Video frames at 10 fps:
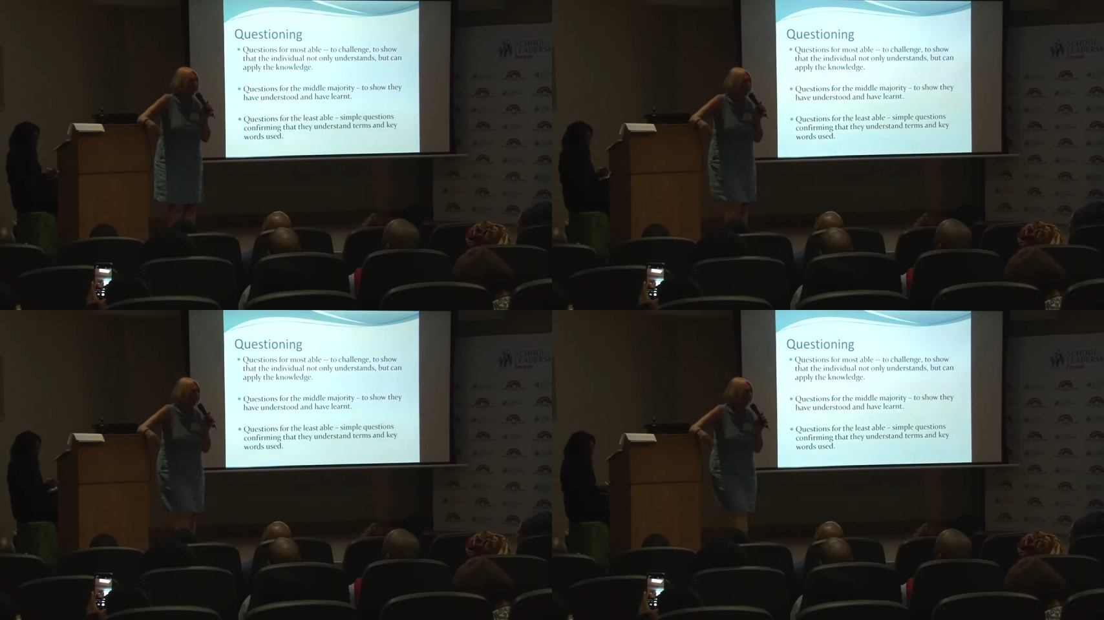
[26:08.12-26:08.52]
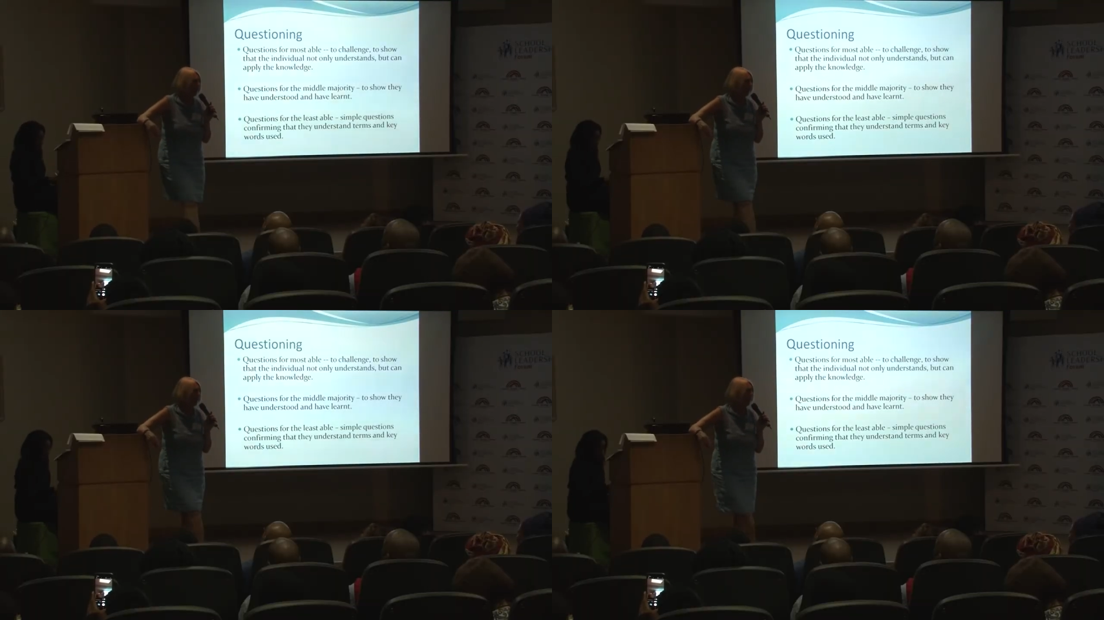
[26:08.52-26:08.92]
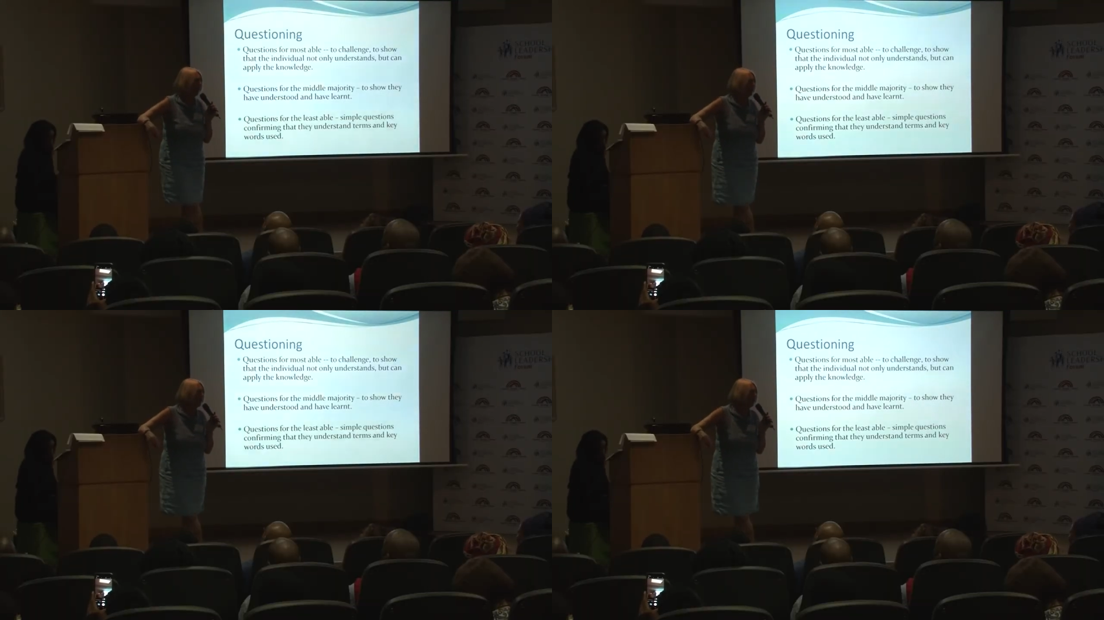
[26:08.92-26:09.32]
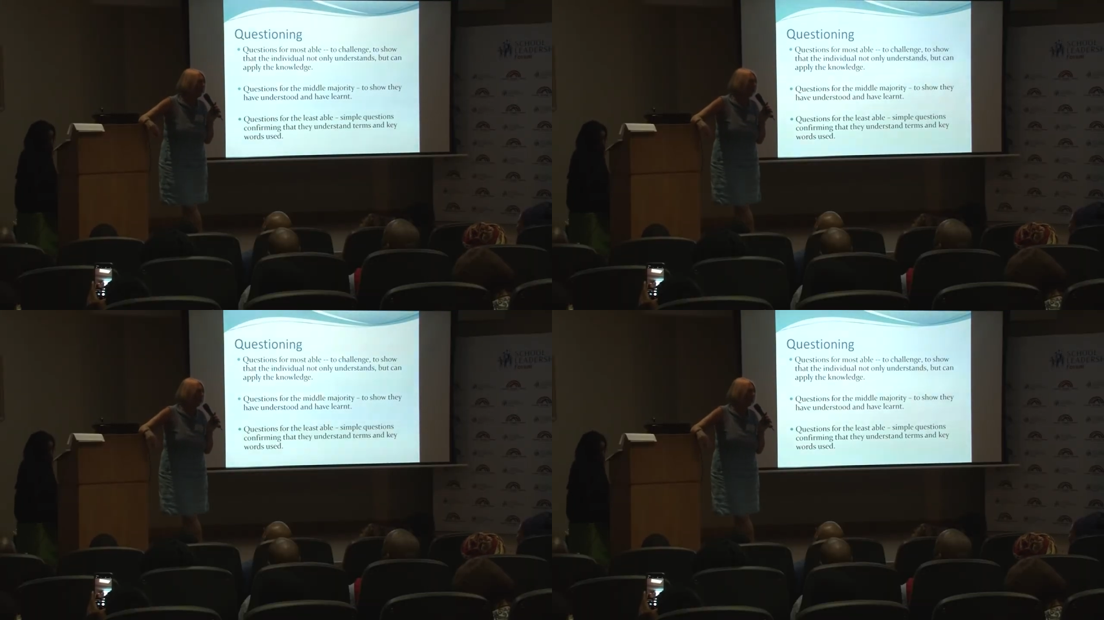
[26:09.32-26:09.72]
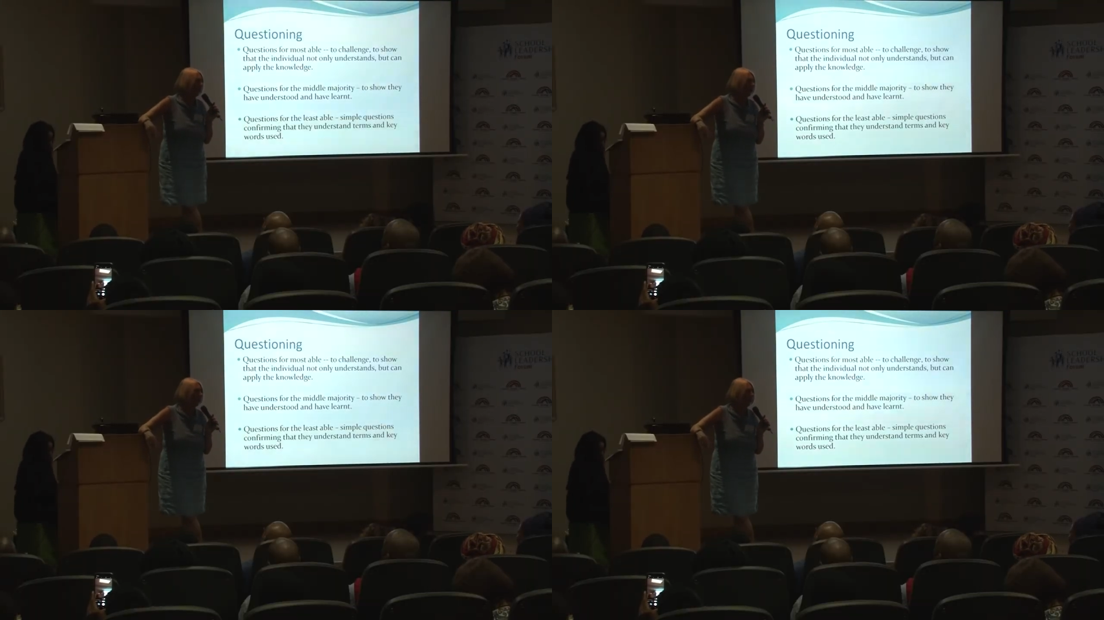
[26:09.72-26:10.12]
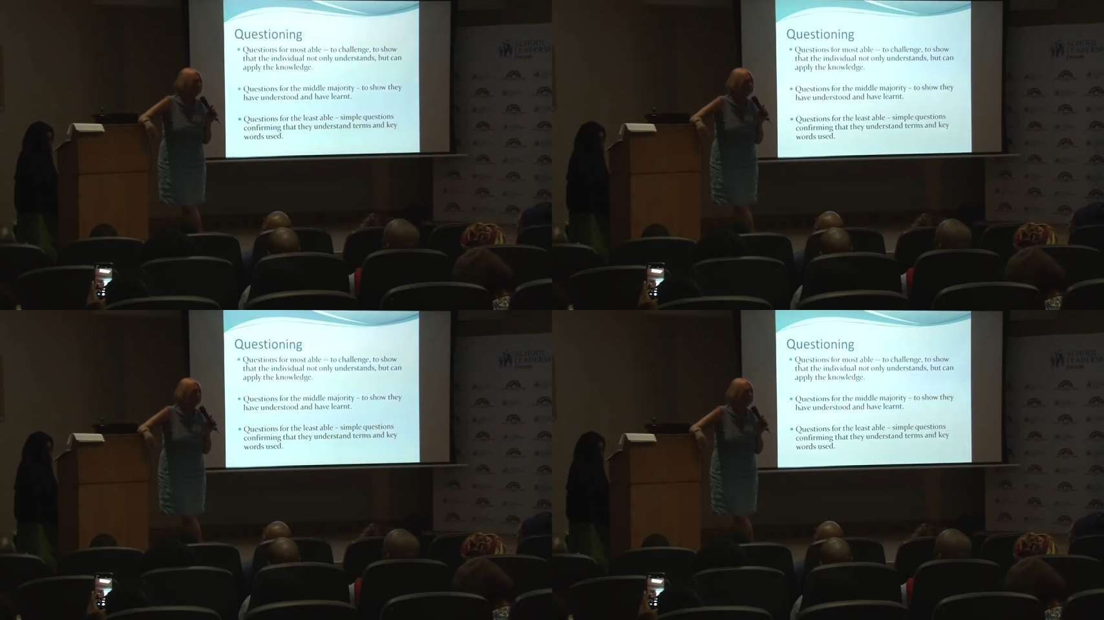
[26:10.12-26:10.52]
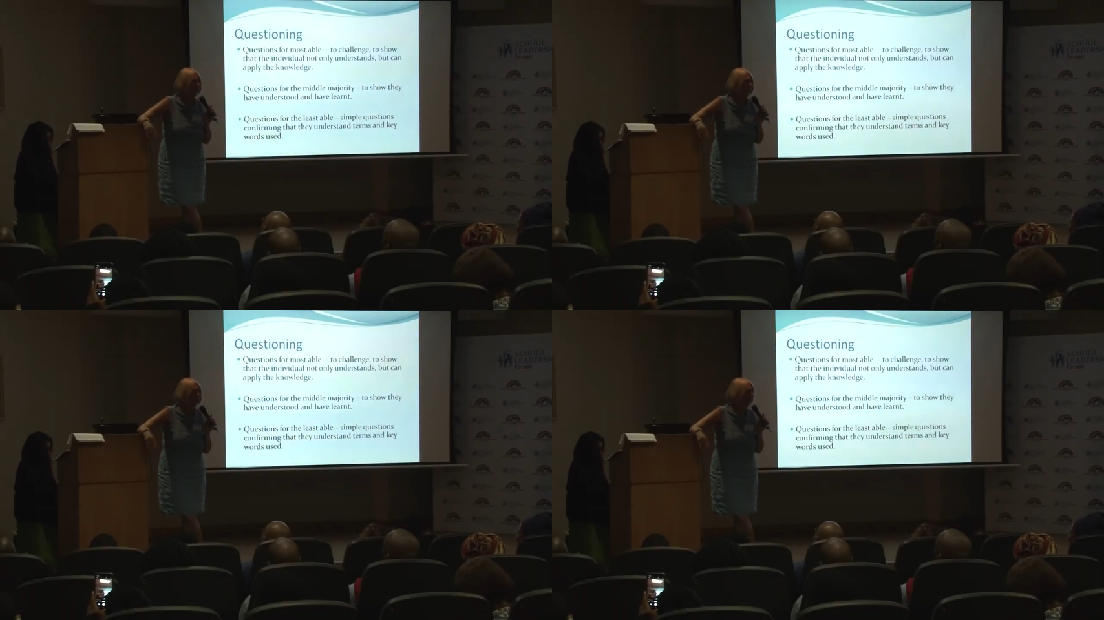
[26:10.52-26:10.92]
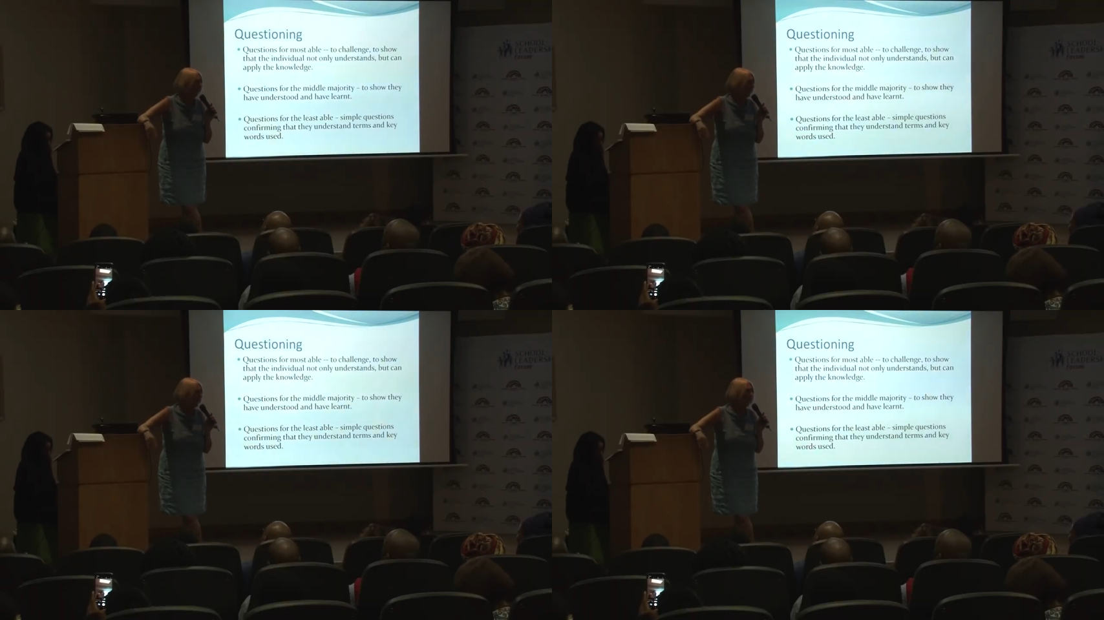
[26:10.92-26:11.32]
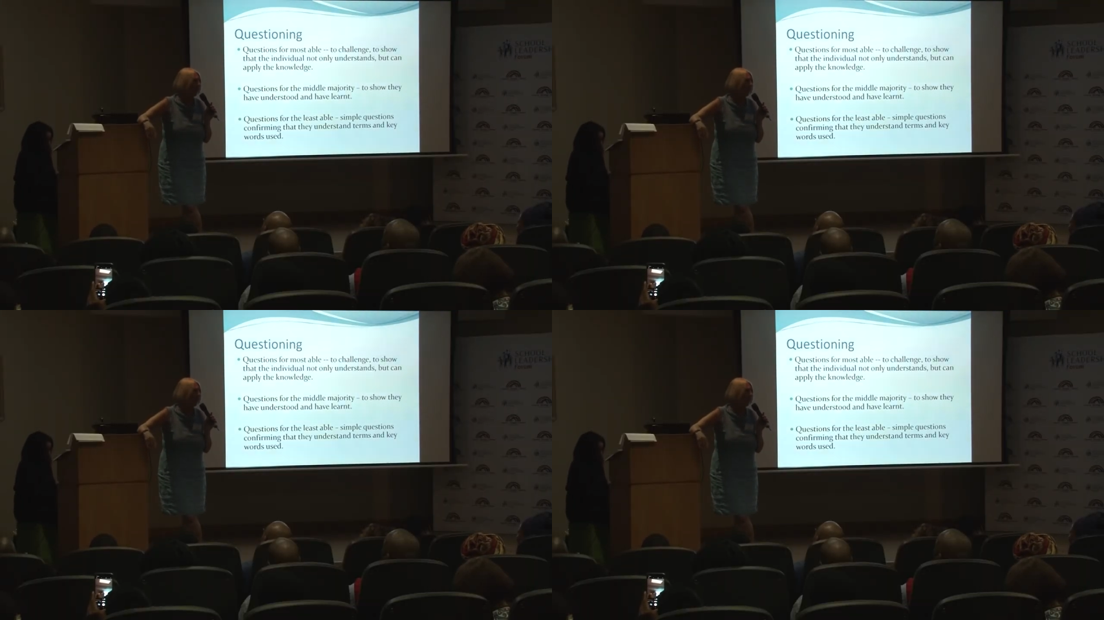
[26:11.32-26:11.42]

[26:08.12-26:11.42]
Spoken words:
[unreadable: no face in view]